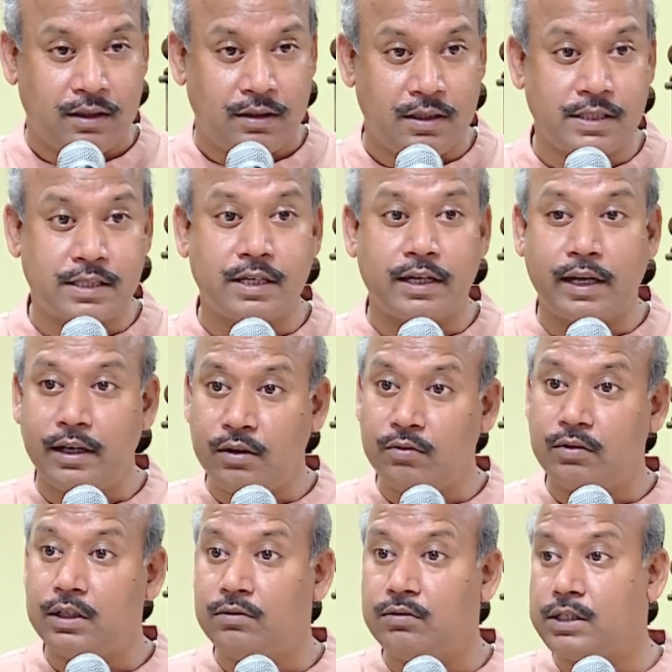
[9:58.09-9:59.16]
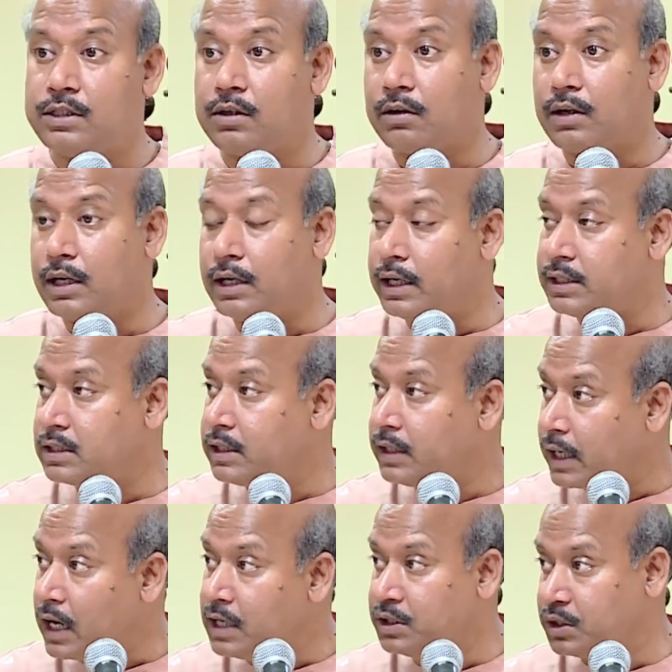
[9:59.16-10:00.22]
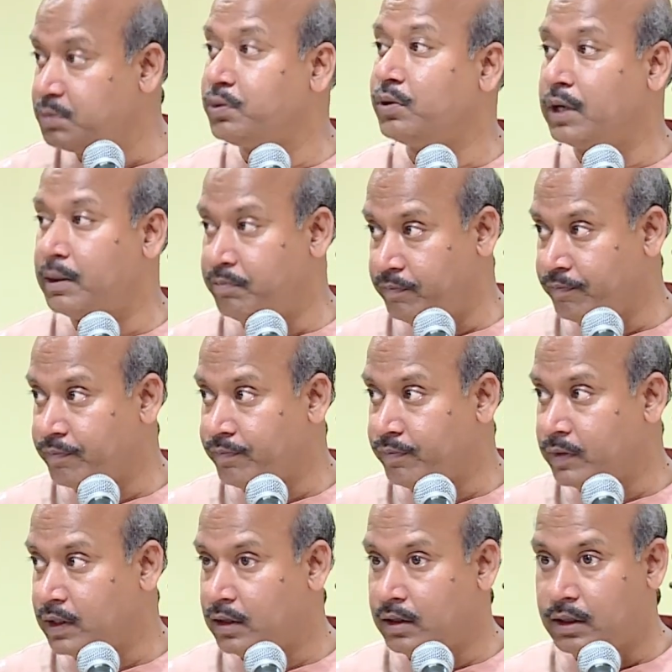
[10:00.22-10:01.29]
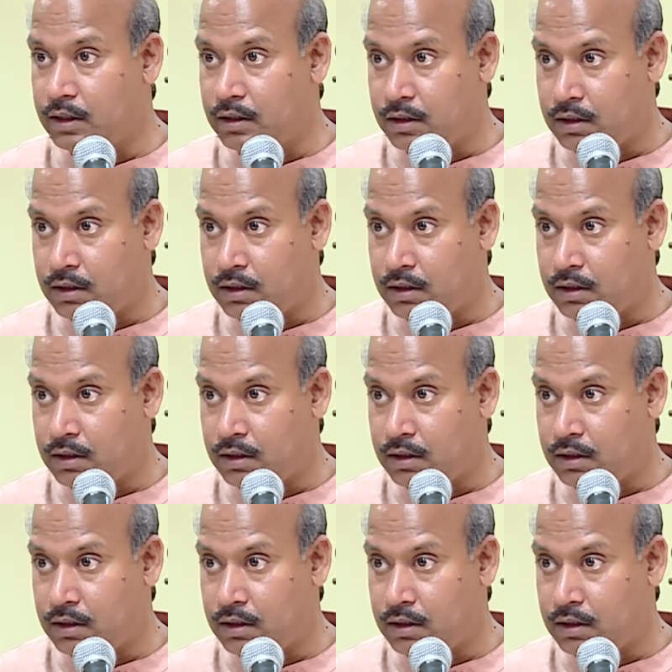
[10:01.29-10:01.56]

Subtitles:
The second one was organized in Kanchipuram, in